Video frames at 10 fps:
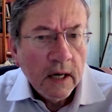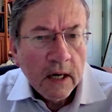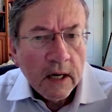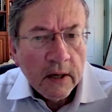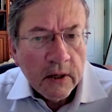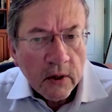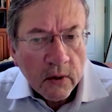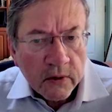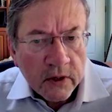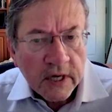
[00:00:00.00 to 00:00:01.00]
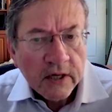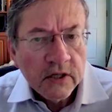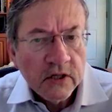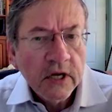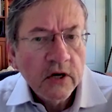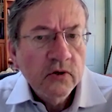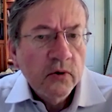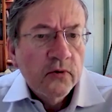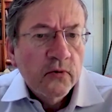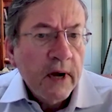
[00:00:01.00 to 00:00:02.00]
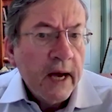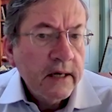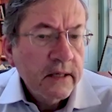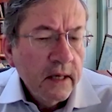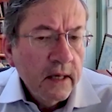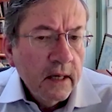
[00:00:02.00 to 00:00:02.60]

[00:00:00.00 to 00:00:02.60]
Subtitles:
this existential threat